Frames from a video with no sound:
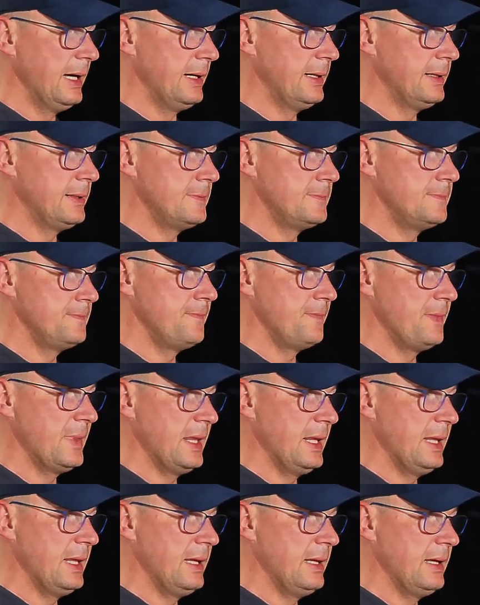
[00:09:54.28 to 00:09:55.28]
Um,
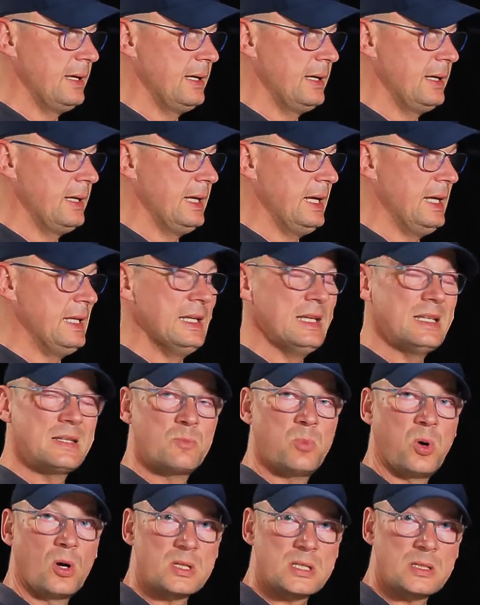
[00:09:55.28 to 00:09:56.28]
it is
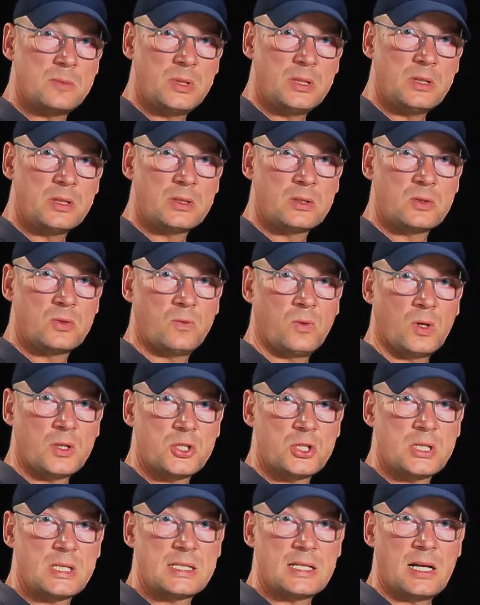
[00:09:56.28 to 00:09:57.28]
possible to
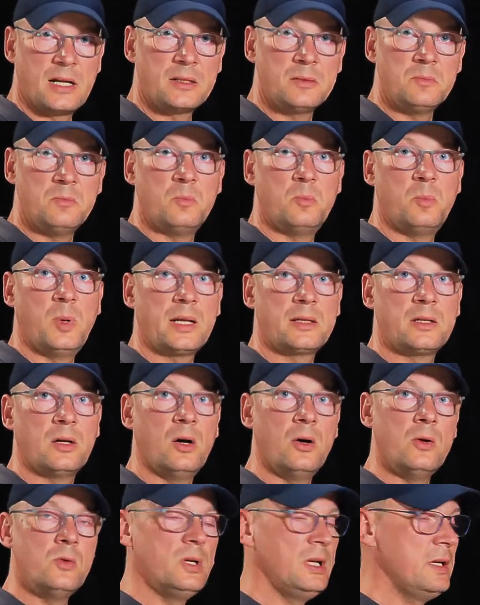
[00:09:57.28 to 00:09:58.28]
watch the sun, but
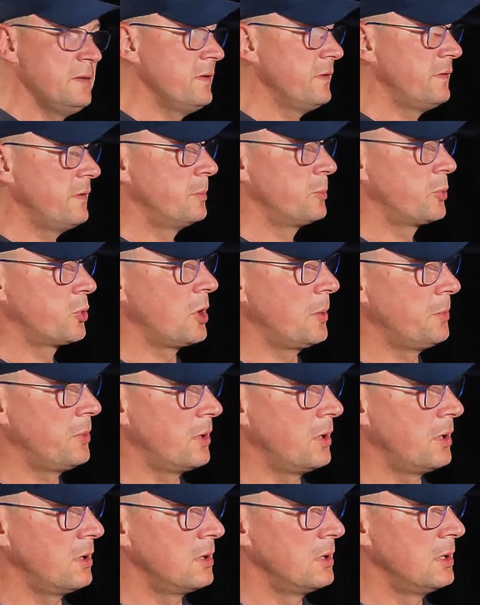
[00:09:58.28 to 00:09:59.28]
only with a
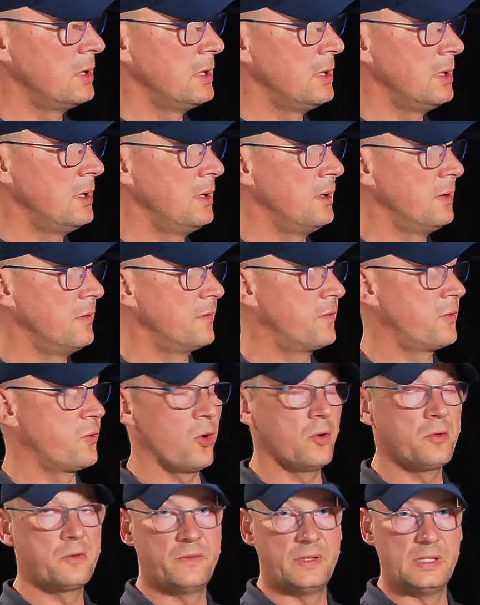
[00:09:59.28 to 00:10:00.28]
proper
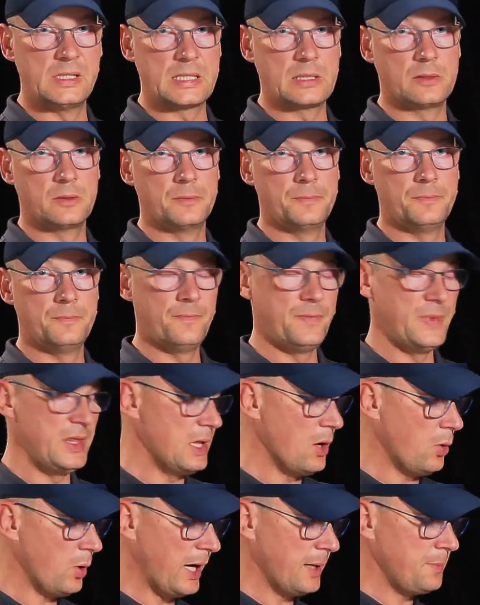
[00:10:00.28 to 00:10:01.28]
front filter.
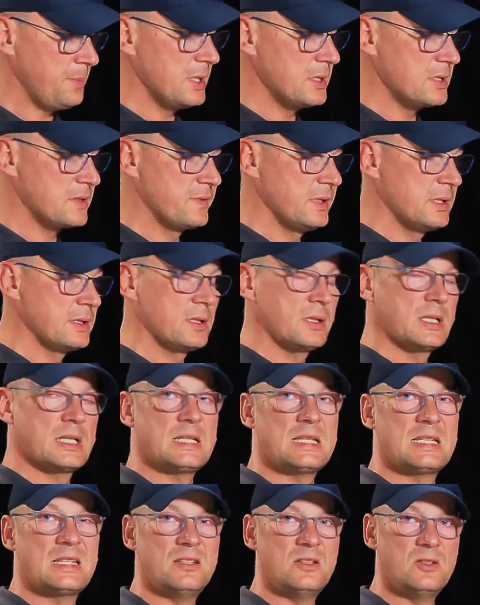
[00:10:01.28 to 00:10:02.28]
No eyepiece filter,
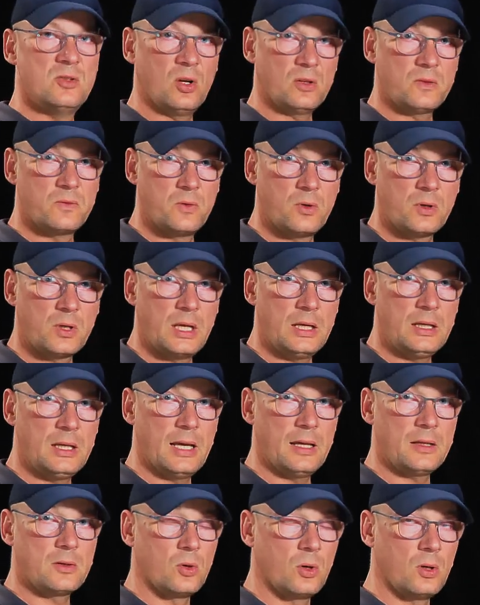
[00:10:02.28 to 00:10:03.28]
this is not working
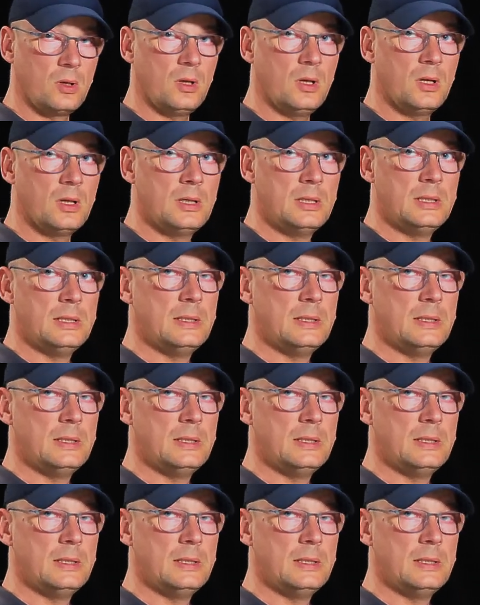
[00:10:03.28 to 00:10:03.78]
at all.